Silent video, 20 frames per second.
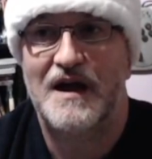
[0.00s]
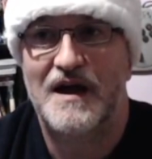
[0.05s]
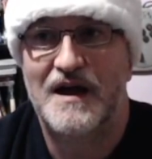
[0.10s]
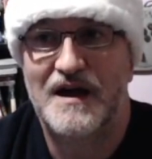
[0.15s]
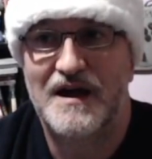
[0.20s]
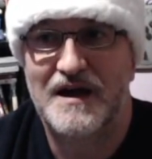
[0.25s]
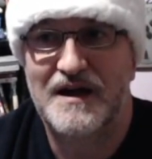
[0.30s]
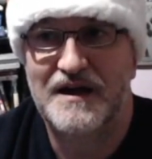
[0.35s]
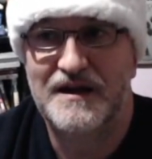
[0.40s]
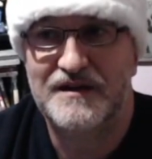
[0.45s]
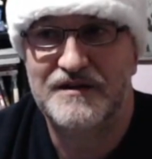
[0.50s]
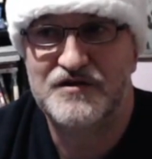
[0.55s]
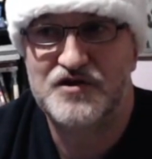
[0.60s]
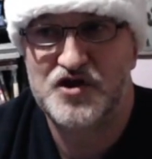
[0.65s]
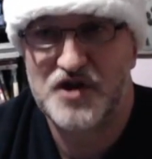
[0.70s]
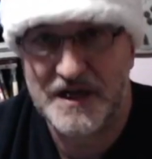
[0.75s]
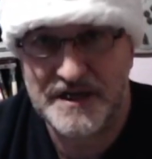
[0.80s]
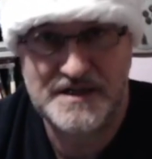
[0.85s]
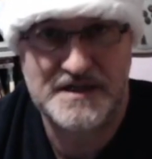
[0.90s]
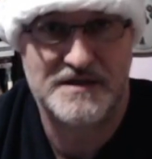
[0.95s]
I
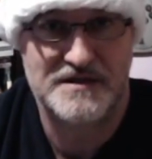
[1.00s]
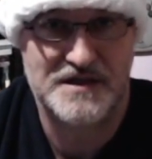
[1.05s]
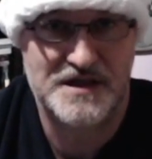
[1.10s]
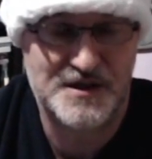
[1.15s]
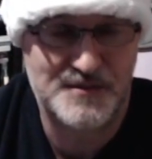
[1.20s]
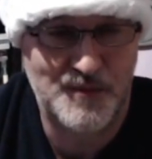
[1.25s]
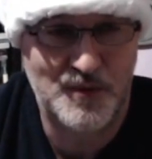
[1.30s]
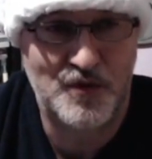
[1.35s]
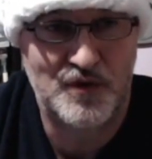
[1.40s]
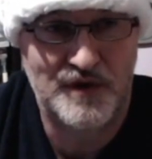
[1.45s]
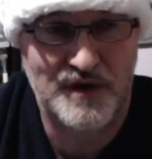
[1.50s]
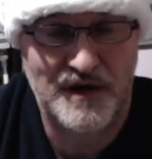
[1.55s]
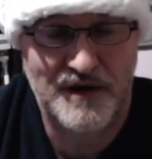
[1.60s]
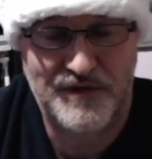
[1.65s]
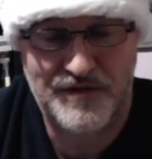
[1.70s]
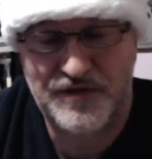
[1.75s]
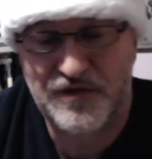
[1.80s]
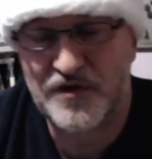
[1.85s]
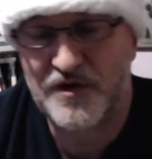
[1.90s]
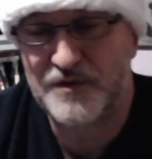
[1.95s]
checked it this morning,
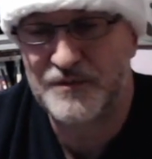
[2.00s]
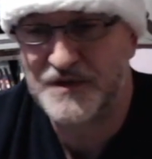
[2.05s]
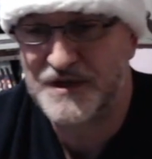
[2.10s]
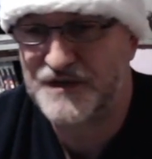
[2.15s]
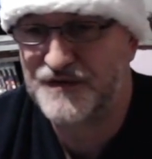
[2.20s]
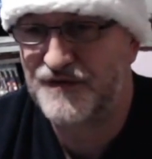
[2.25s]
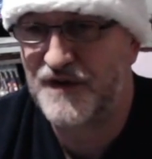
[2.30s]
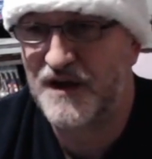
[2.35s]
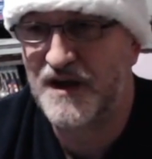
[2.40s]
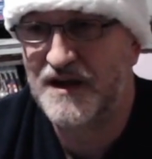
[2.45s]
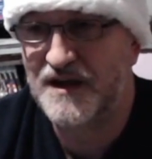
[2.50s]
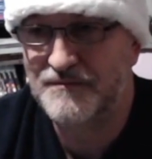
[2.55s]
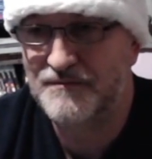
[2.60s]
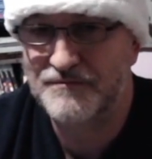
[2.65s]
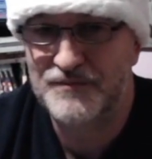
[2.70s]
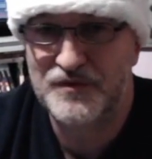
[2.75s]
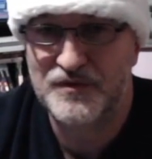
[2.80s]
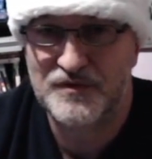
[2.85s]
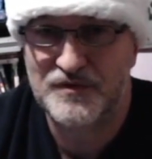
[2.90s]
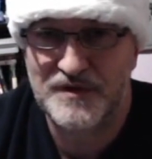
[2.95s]
thought I was fine,
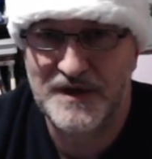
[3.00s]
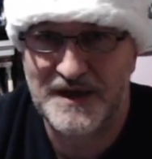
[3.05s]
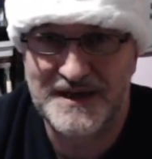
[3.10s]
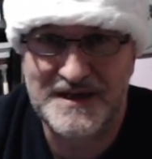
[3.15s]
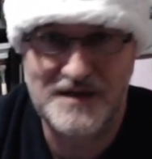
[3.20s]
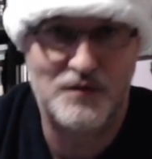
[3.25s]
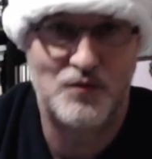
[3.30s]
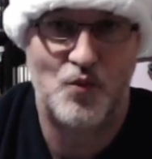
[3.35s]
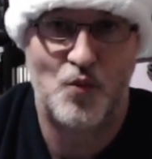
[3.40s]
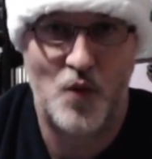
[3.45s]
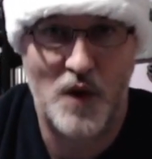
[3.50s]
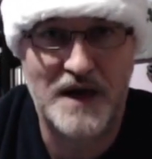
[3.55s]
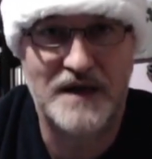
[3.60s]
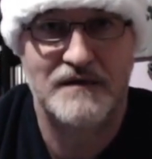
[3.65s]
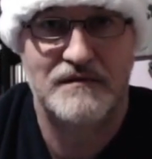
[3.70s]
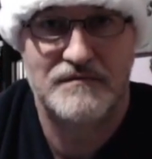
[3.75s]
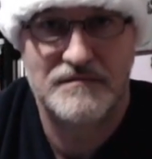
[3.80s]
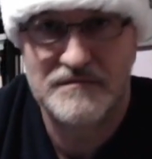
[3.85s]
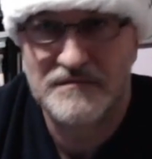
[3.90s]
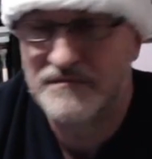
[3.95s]
but I didn't wait
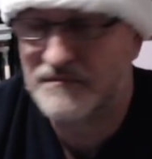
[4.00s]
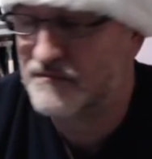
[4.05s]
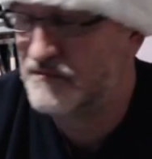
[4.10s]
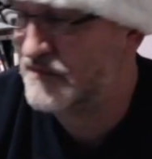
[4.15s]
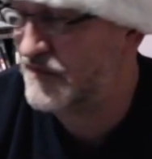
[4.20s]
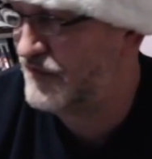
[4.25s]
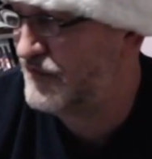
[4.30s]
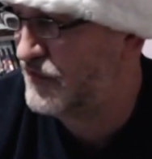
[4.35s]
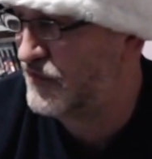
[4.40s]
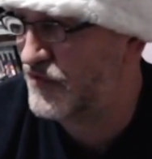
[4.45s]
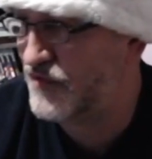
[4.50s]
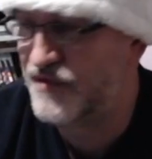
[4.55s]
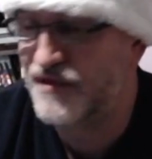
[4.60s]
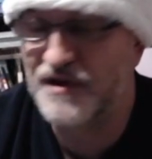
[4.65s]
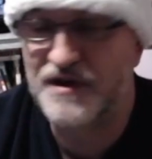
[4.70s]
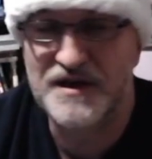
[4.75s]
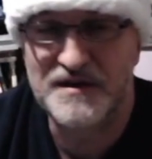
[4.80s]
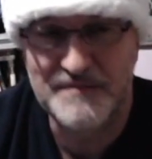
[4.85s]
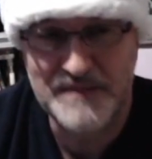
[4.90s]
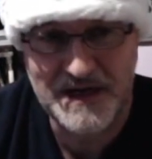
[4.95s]
the full
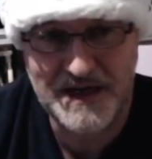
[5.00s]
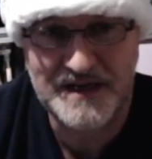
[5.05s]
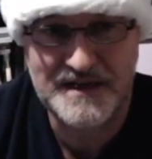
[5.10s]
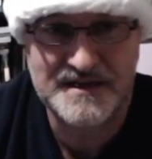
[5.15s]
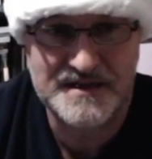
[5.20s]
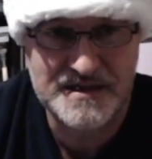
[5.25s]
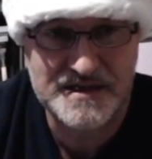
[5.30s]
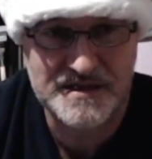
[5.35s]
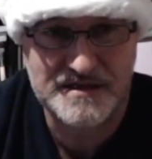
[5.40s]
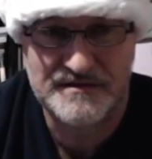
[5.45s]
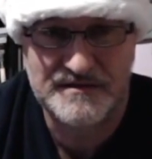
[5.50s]
30 minutes.